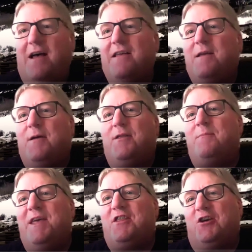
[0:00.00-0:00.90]
the
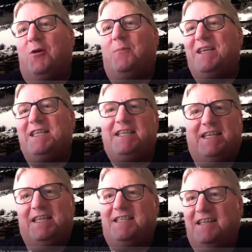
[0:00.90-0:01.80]
mythical
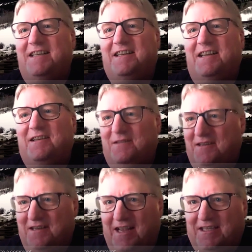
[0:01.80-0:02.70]
business, and
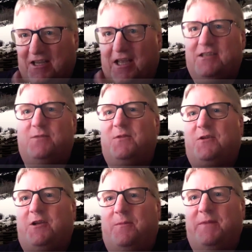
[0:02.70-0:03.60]
as a customer
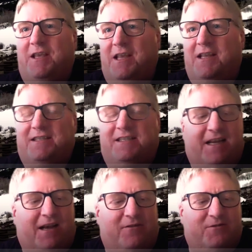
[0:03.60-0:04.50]
coming in,
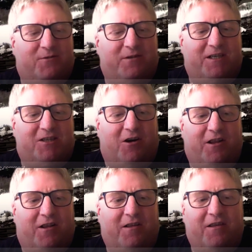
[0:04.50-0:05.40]
say I was
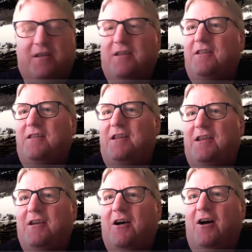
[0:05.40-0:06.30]
restarting
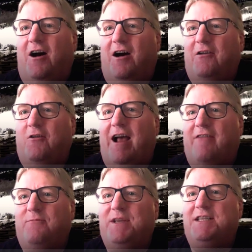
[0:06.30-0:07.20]
the
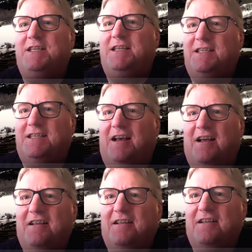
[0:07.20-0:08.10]
autograph business
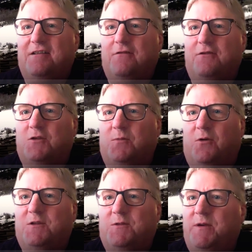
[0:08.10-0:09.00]
for
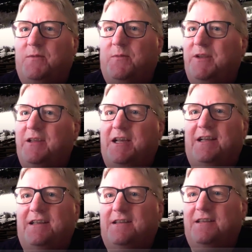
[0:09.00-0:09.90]
sports
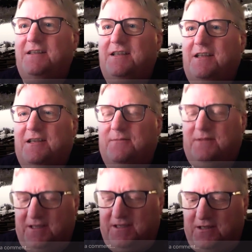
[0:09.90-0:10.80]
memorabilia. This is
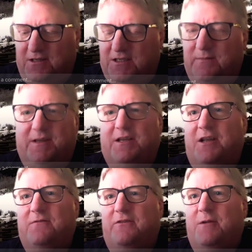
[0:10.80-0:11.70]
something that used to be
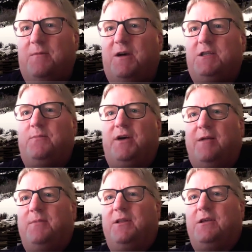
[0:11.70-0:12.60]
done very much in
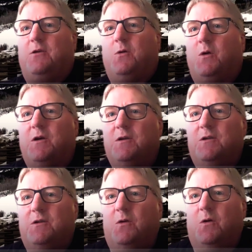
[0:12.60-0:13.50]
public or
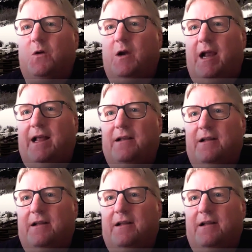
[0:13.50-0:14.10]
at